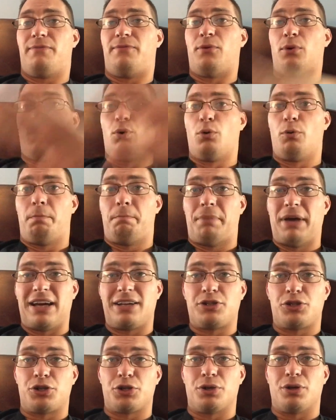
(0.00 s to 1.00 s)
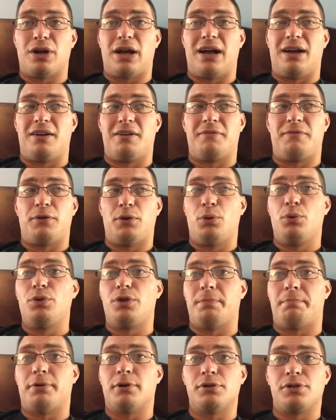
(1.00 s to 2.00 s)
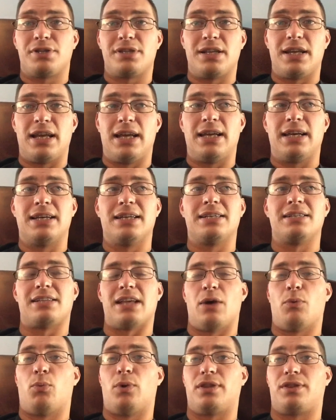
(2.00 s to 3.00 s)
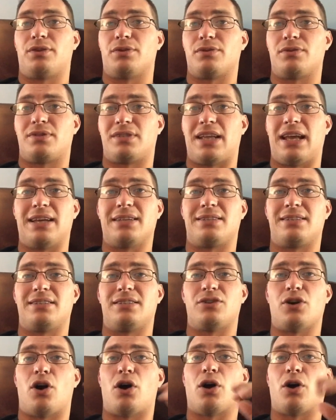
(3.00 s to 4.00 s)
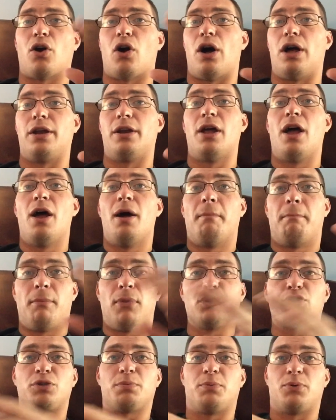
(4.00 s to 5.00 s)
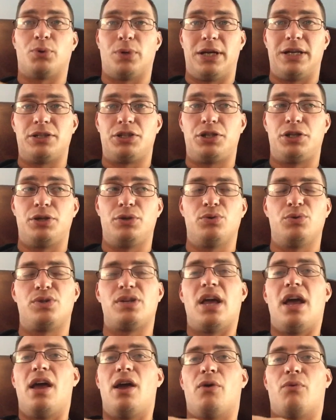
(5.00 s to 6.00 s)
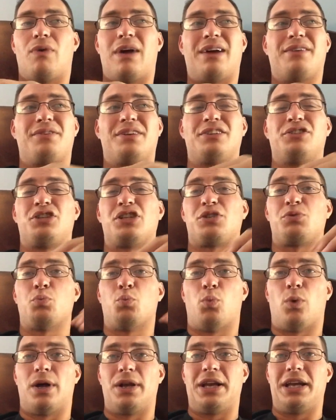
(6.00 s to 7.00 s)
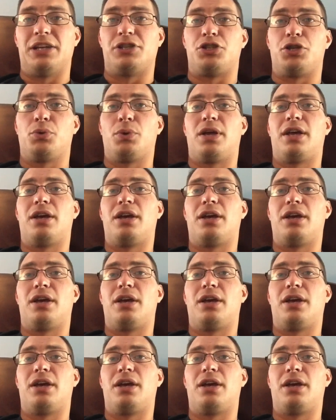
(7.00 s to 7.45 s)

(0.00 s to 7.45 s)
full picture of who the person is, what their stances are on multiple issues, rather than just one issue